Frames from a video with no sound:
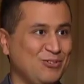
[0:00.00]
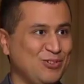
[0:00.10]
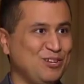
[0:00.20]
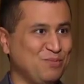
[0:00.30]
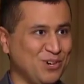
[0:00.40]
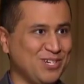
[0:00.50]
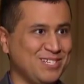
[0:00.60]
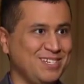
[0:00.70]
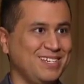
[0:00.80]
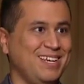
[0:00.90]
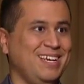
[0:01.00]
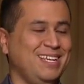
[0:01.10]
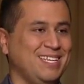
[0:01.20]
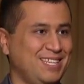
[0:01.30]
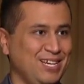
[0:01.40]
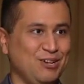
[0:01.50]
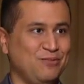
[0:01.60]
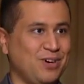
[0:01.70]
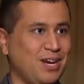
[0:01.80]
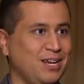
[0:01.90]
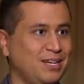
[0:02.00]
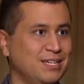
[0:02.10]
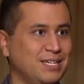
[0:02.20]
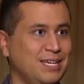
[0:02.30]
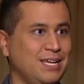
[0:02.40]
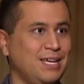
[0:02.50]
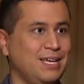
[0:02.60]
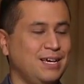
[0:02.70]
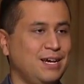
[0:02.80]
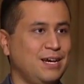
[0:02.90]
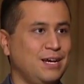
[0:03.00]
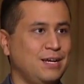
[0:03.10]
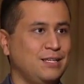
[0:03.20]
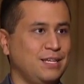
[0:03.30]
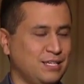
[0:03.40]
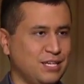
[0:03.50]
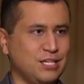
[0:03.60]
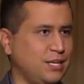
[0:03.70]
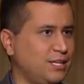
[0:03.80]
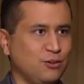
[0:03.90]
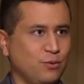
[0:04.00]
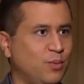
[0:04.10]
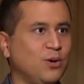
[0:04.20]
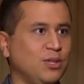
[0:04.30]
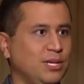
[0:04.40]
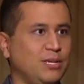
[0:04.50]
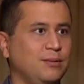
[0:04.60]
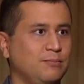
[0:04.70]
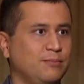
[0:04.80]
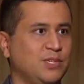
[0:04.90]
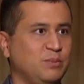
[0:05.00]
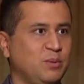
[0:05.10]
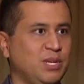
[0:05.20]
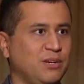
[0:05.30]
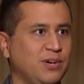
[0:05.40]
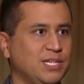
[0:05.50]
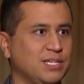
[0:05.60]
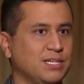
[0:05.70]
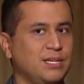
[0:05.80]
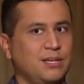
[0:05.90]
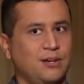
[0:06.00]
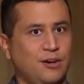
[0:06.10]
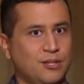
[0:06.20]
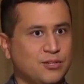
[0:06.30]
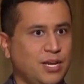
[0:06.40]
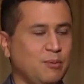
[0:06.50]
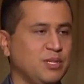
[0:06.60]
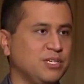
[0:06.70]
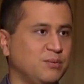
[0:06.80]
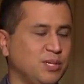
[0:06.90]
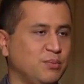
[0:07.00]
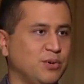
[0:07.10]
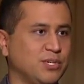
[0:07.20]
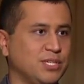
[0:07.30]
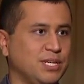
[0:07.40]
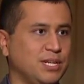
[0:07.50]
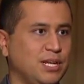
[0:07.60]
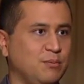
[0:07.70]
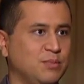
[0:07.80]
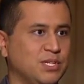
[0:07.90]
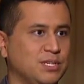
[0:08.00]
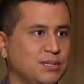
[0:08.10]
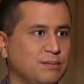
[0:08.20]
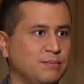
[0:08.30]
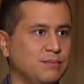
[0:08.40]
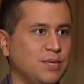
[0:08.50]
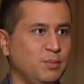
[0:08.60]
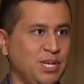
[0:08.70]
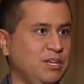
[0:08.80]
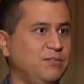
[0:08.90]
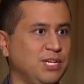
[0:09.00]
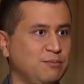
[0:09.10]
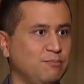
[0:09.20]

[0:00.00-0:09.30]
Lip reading: only person that they could find that says anything remotely to me being a racist also happens to be the person that claims I'm a deviant.